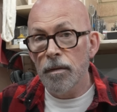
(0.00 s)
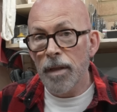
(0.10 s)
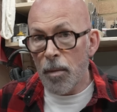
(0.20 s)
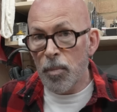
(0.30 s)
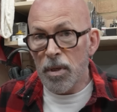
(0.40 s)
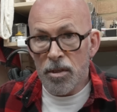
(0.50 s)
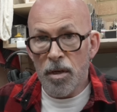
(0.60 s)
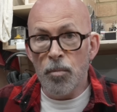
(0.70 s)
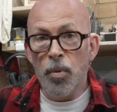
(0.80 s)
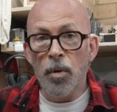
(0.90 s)
That bit's
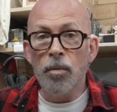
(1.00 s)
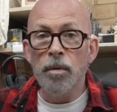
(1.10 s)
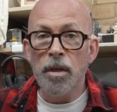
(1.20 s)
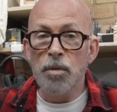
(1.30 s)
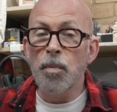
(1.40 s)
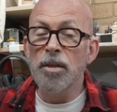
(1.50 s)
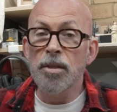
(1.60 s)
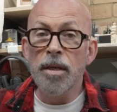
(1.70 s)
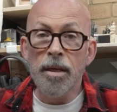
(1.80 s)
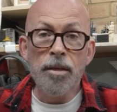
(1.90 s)
simple. It's
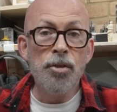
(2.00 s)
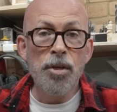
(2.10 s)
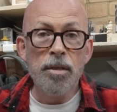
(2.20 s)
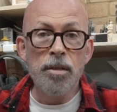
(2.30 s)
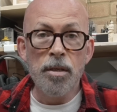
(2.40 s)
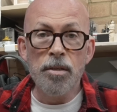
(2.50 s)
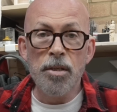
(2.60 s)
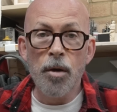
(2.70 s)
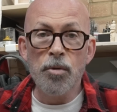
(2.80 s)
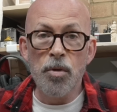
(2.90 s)
measured in inches and
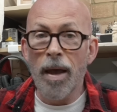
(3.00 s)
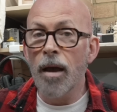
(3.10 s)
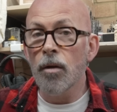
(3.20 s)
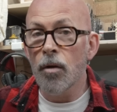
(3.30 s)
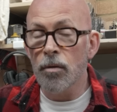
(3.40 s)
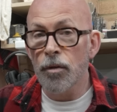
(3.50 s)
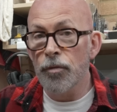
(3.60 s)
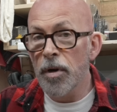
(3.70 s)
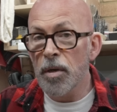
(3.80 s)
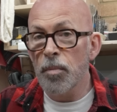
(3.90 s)
tells you how long the
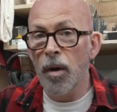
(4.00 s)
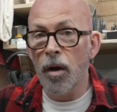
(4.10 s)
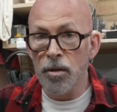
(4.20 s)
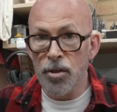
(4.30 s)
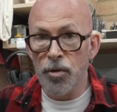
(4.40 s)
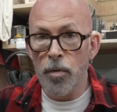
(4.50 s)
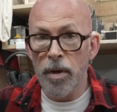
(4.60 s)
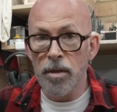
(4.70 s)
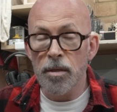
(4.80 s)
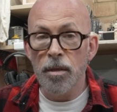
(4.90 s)
threaded part of the screw
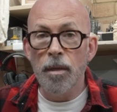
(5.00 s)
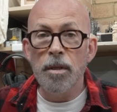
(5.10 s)
is.